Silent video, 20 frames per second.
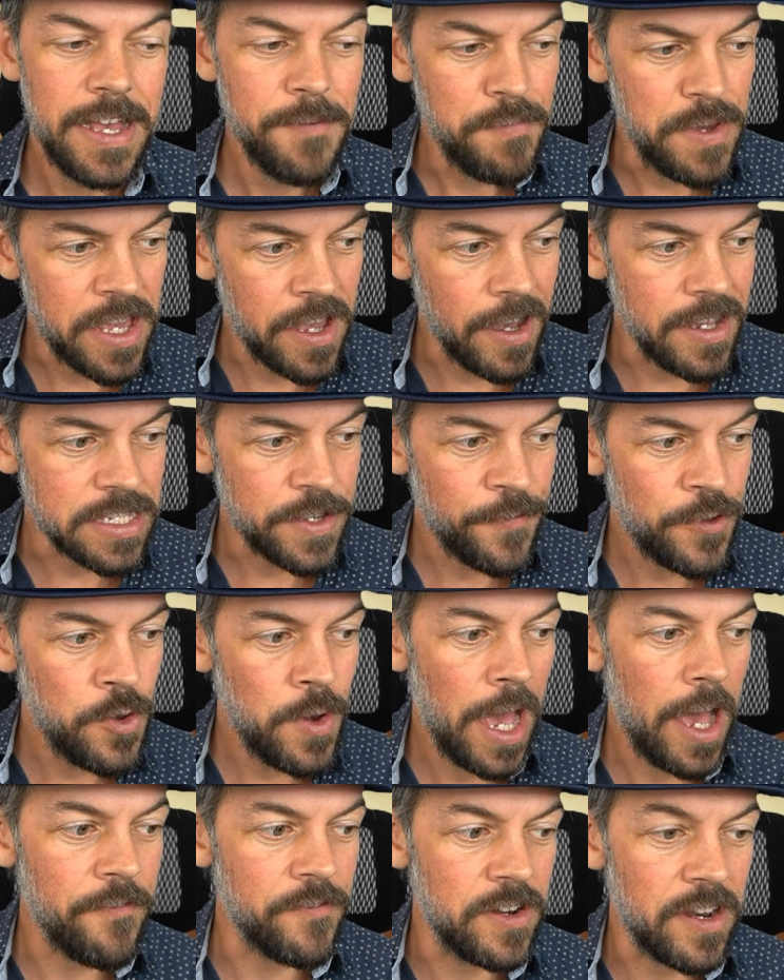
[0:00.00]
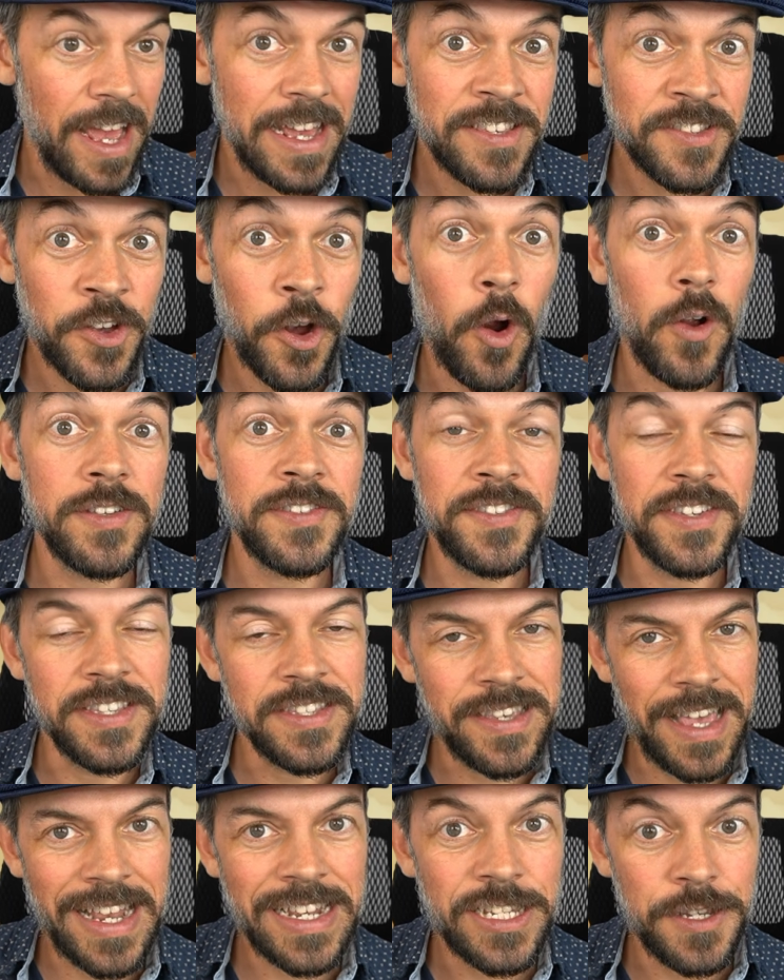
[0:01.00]
Because if you have nice cards to
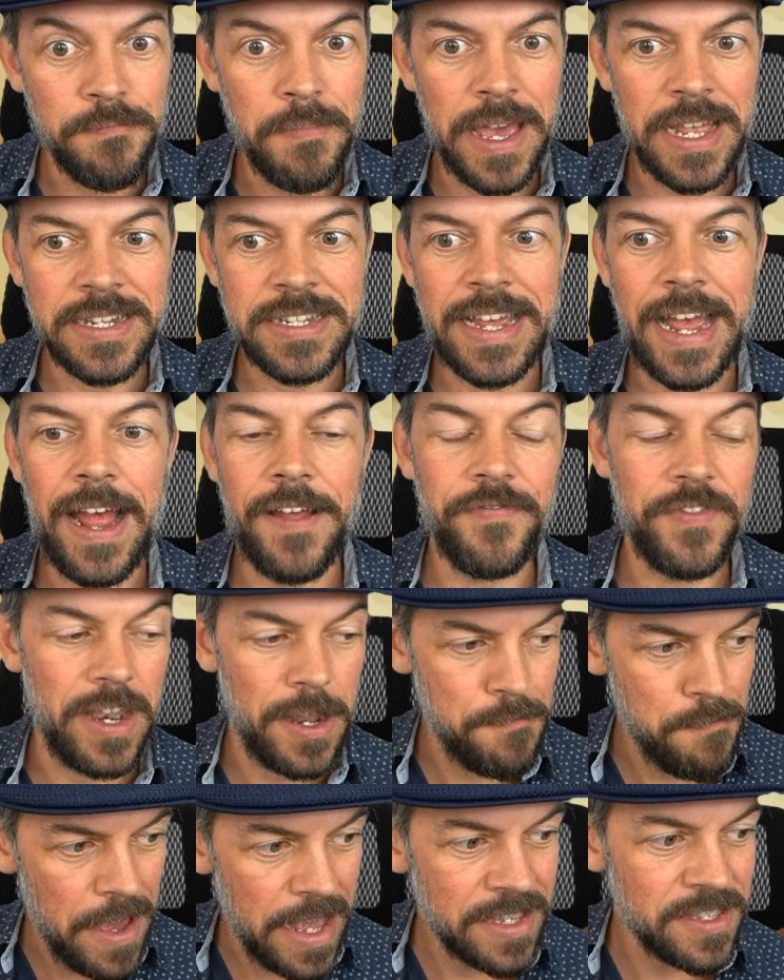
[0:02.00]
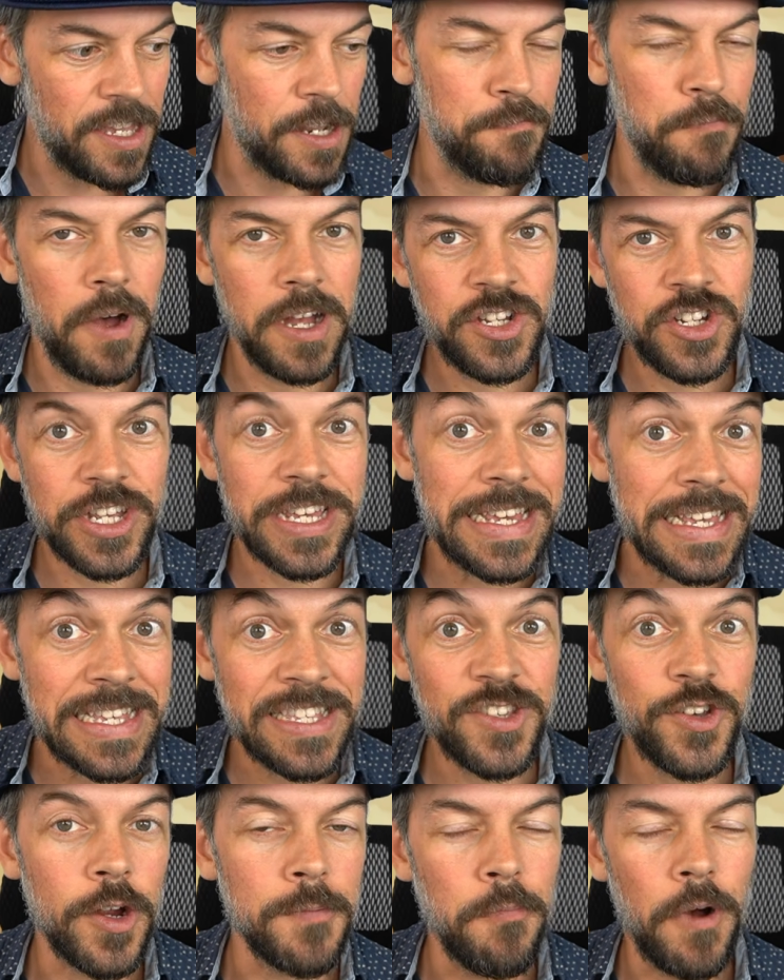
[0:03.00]
send to Mentat, then it makes it much easier,